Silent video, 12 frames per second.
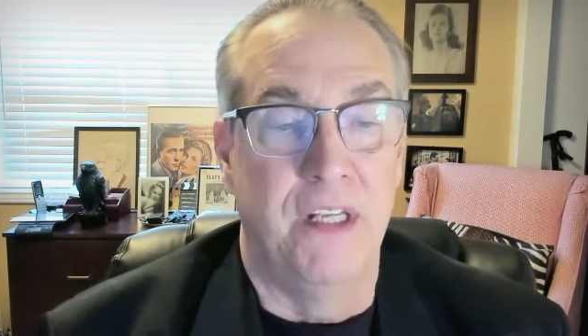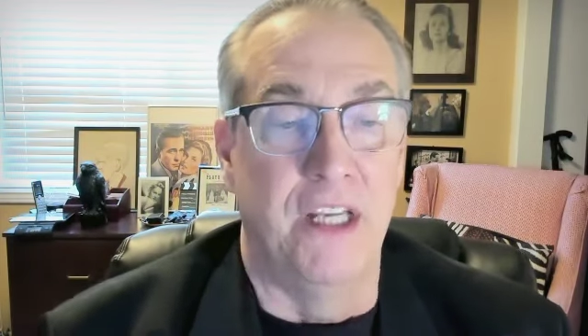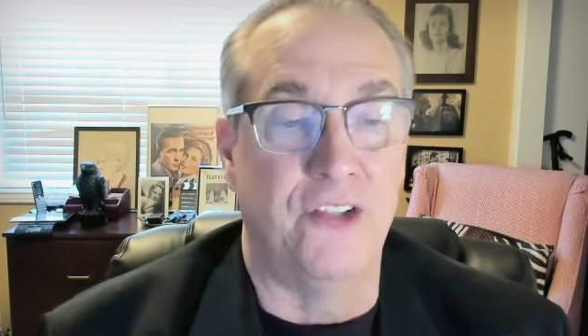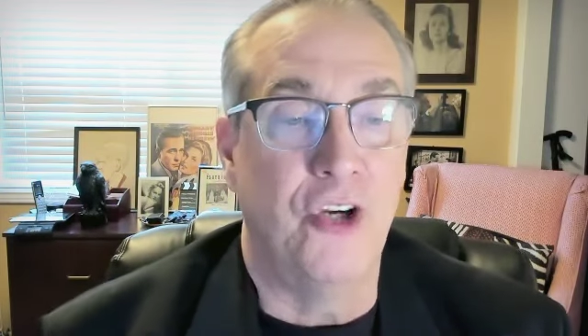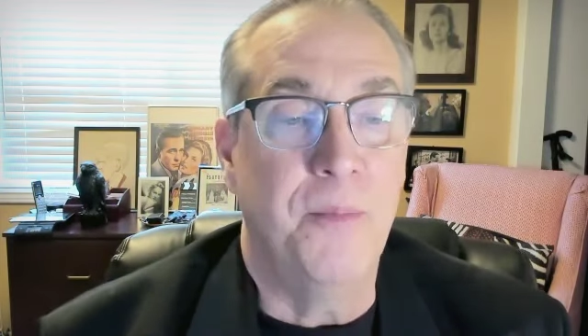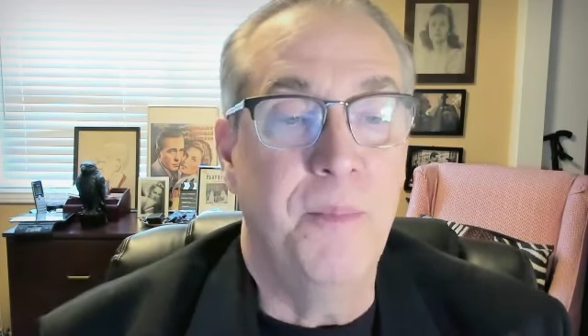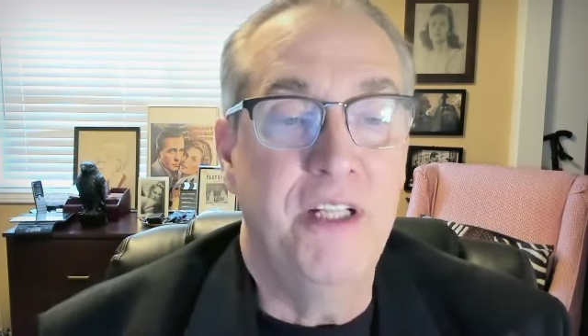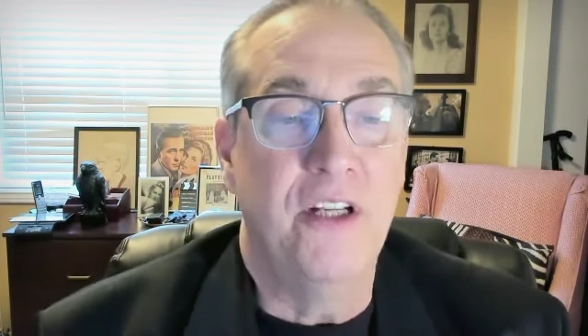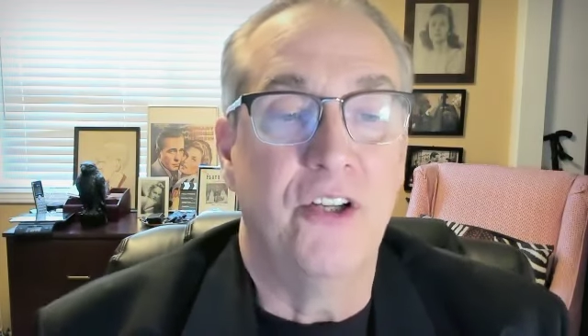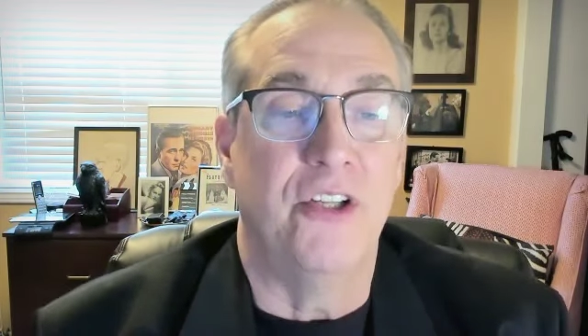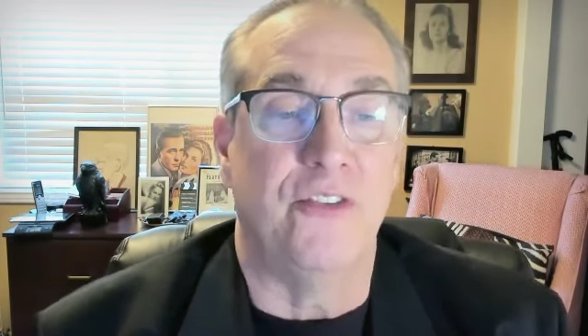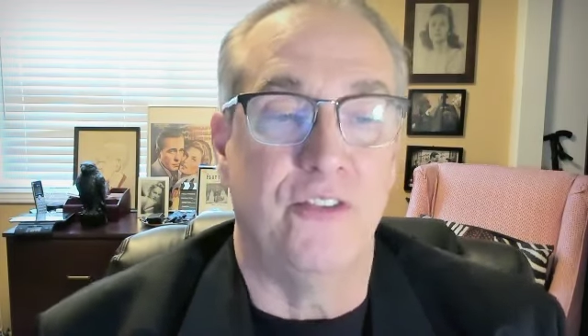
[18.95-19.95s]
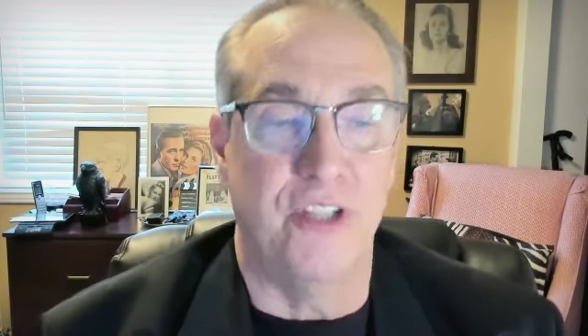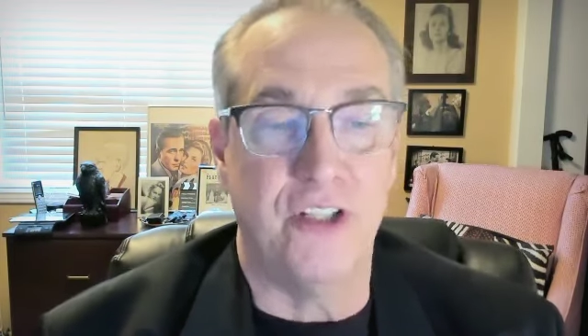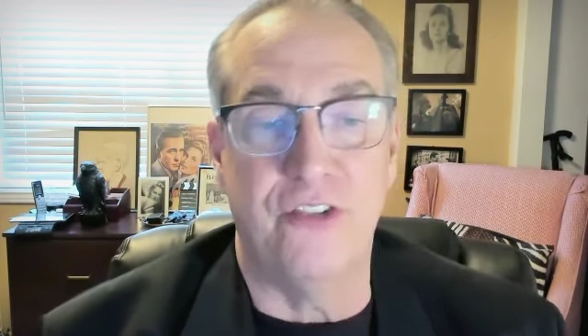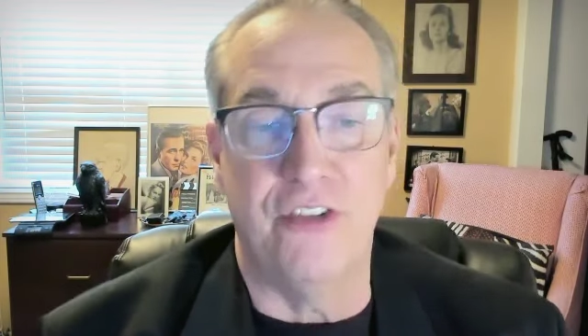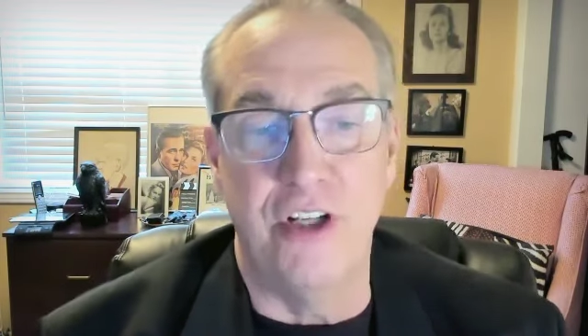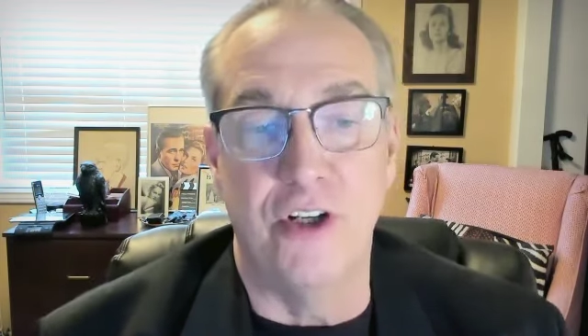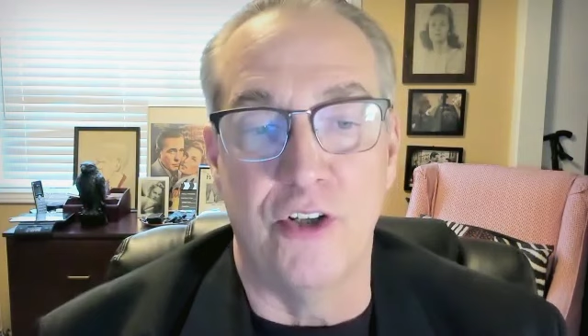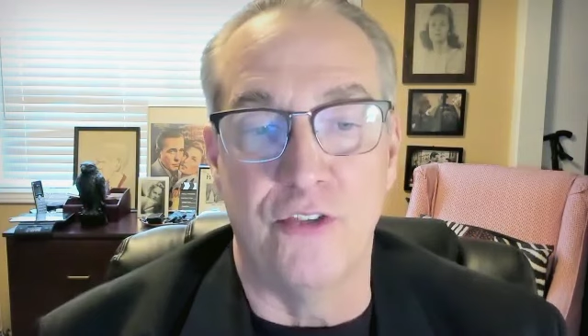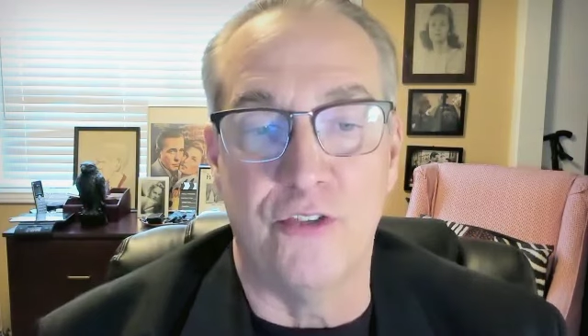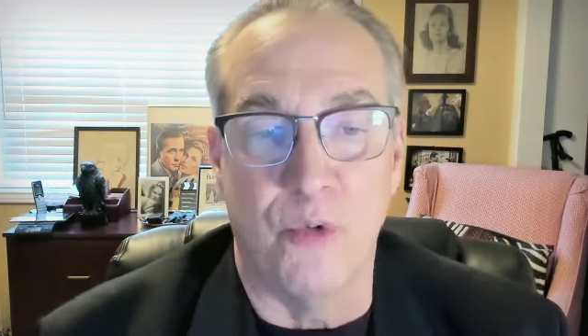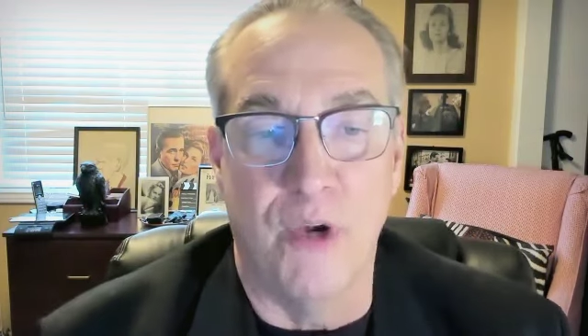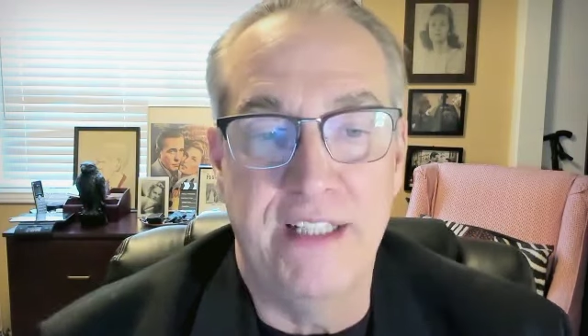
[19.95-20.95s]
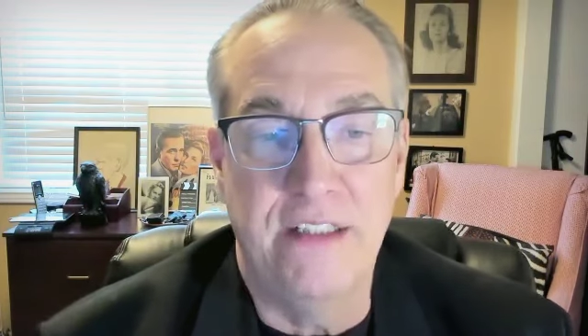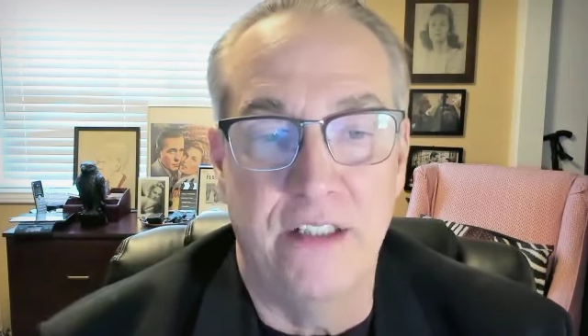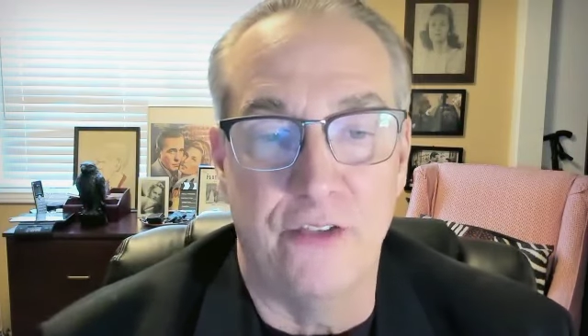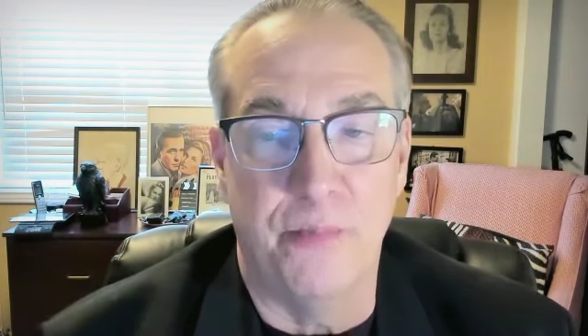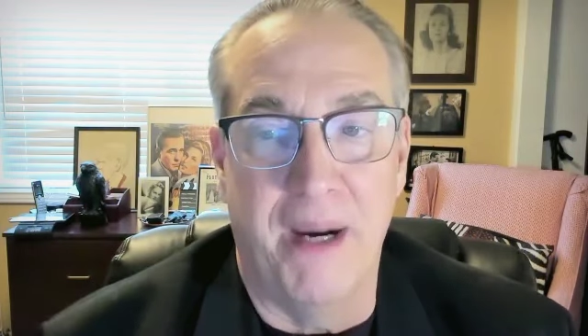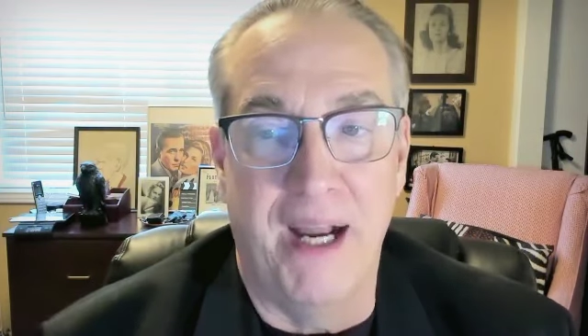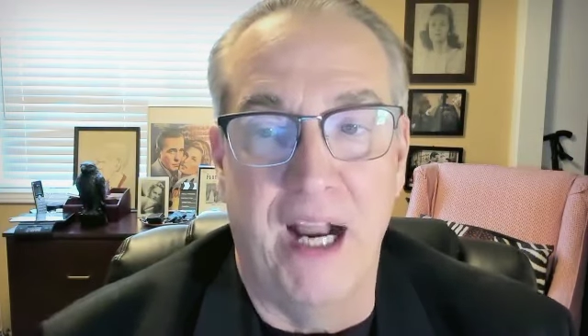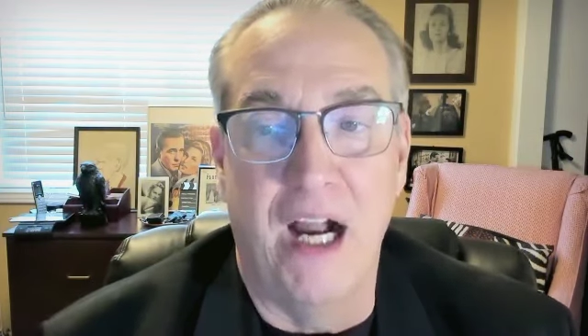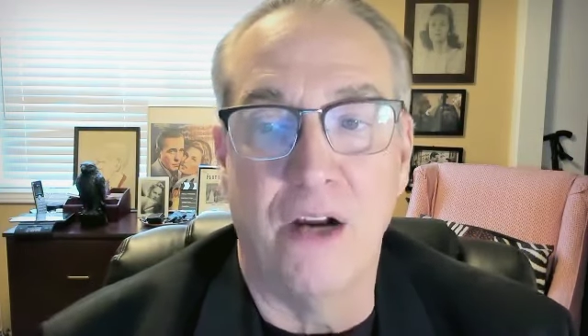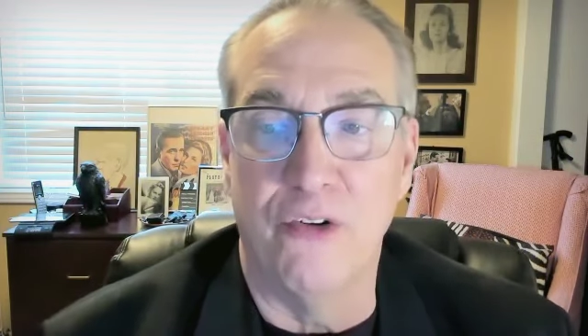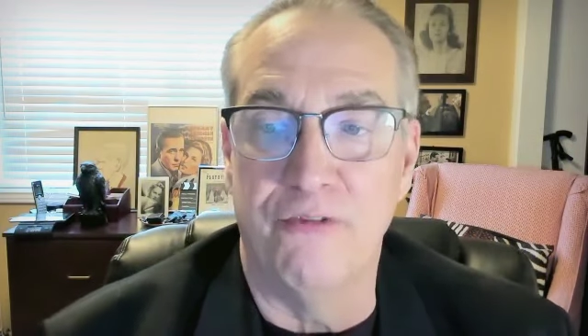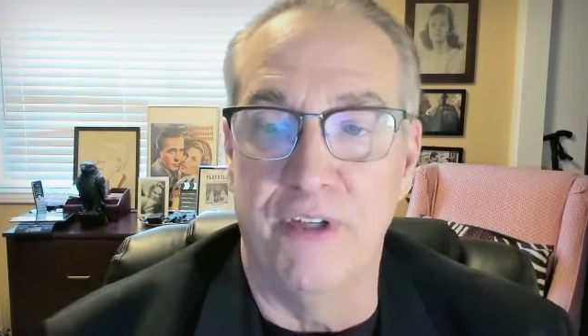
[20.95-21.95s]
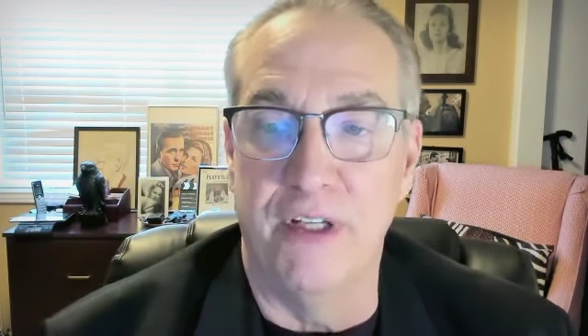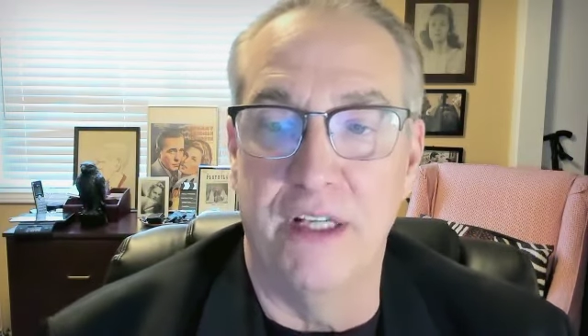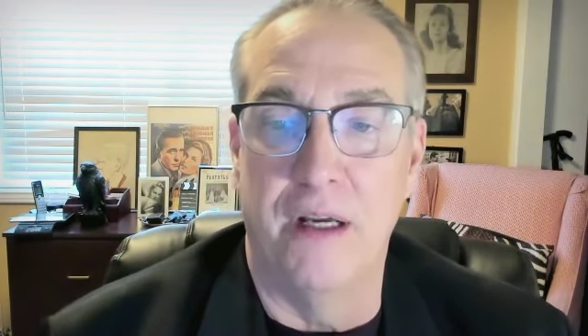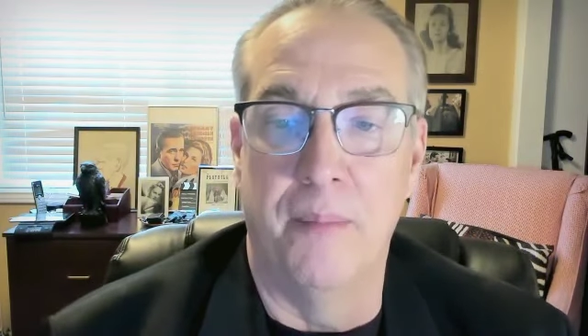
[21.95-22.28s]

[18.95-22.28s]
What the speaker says: It took me nearly 6 years to write this biography